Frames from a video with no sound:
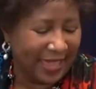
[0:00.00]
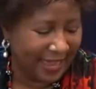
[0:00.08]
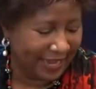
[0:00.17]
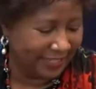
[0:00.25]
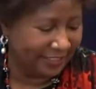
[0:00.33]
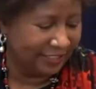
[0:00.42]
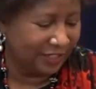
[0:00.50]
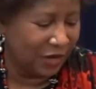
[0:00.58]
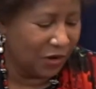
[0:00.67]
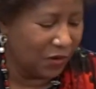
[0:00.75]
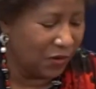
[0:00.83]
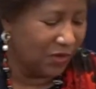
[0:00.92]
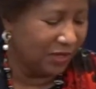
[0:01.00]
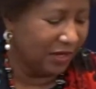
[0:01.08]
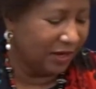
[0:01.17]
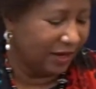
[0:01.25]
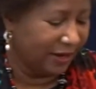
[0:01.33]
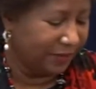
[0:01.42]
And so
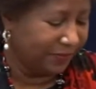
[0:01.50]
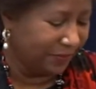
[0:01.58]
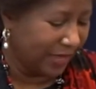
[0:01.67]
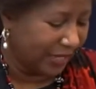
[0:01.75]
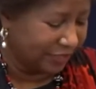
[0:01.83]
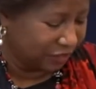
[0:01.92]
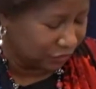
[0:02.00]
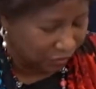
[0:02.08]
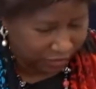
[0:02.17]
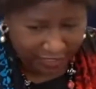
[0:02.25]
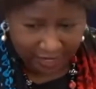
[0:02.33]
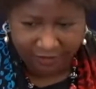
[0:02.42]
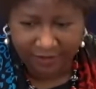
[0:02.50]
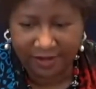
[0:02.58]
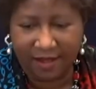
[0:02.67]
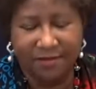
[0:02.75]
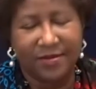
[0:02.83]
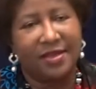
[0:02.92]
I started out
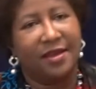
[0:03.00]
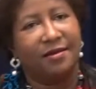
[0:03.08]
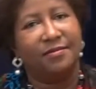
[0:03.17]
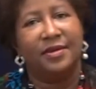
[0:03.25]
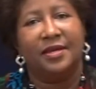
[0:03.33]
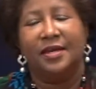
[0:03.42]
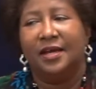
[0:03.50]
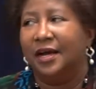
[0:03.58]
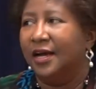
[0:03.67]
at IBM.